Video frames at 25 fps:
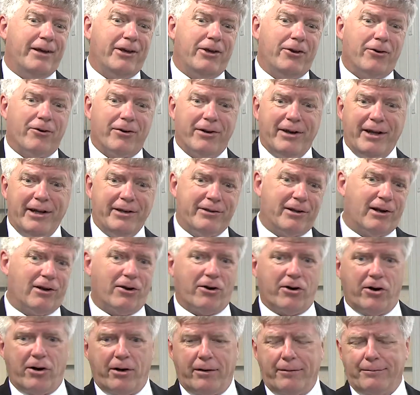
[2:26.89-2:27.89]
You don't need to
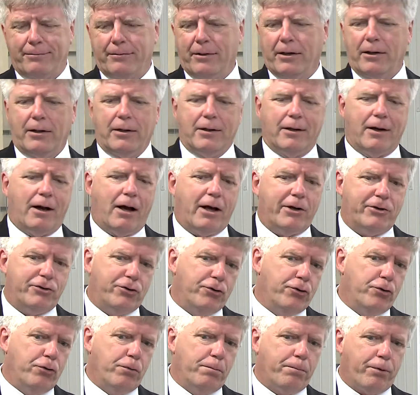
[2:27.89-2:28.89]
learn
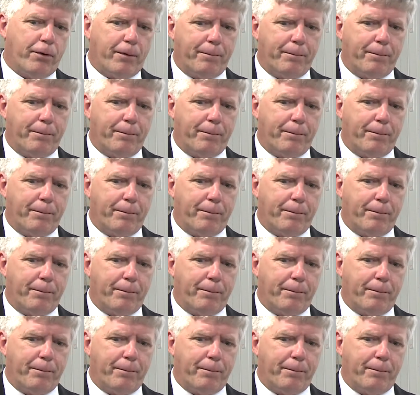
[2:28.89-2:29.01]
Hadoop